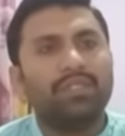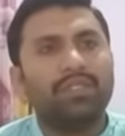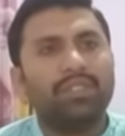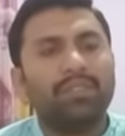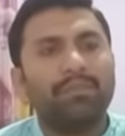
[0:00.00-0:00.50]

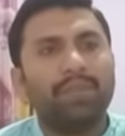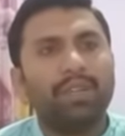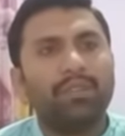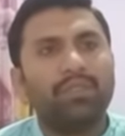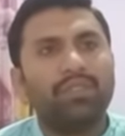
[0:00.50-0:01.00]

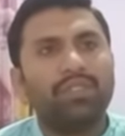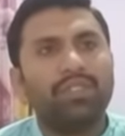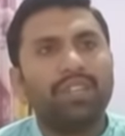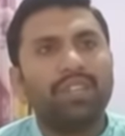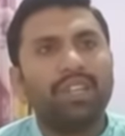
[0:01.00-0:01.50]
example
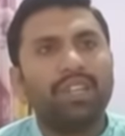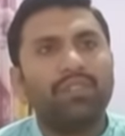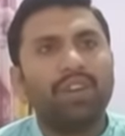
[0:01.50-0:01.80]
rules the second